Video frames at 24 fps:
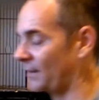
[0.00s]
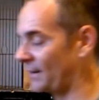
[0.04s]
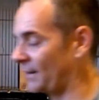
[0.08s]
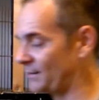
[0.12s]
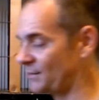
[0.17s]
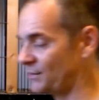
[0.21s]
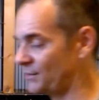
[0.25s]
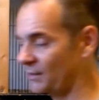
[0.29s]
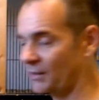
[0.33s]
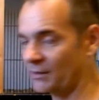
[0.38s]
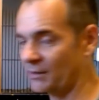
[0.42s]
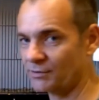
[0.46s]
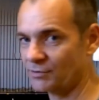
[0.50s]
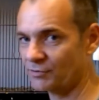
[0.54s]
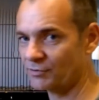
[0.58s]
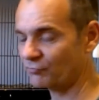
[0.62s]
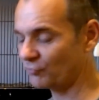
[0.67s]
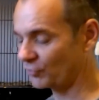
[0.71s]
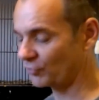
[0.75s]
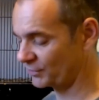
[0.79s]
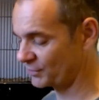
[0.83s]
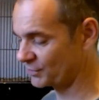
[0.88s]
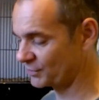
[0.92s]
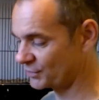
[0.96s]
That's it, because the
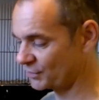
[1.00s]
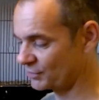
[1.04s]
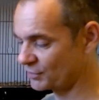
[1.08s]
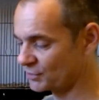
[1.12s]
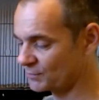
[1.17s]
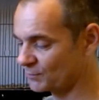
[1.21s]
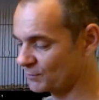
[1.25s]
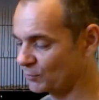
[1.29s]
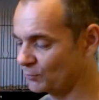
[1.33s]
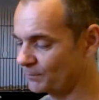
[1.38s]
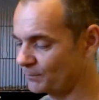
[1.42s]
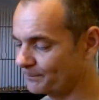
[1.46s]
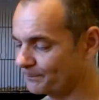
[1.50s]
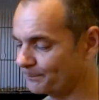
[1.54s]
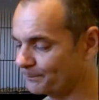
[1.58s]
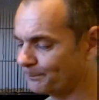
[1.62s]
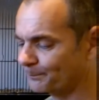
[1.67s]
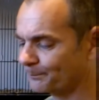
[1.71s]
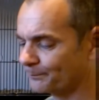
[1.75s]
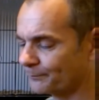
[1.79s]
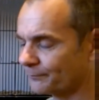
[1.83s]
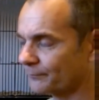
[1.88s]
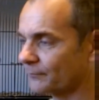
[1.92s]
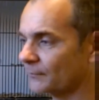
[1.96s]
writing's so small.
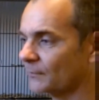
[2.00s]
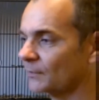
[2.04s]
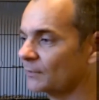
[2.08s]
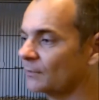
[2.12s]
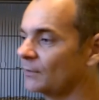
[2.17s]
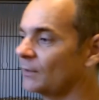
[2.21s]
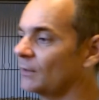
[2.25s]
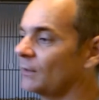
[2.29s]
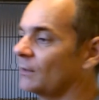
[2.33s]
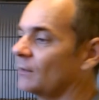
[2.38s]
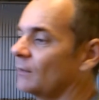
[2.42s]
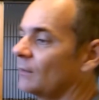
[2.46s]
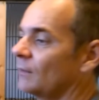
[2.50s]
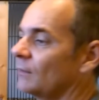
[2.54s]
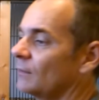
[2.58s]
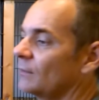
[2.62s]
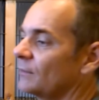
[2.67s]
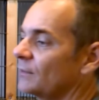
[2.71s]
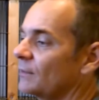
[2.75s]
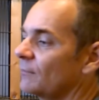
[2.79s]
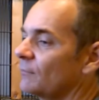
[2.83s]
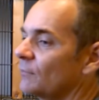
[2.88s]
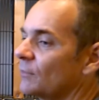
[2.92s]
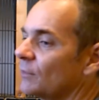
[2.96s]

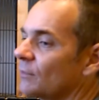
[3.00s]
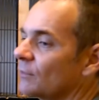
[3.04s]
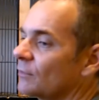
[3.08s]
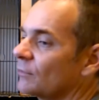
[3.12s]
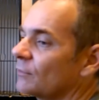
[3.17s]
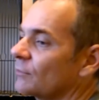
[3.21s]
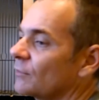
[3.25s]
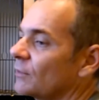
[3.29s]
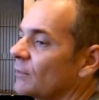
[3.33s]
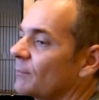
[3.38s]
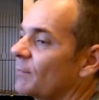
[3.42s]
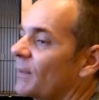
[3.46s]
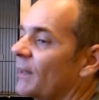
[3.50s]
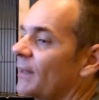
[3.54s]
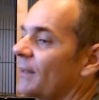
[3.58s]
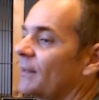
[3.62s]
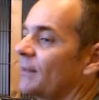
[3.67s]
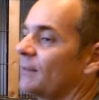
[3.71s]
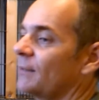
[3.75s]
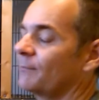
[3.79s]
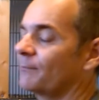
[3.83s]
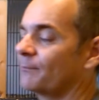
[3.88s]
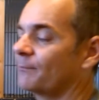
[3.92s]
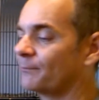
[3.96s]
Have a look what's on the
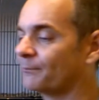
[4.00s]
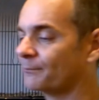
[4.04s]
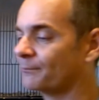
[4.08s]
packet.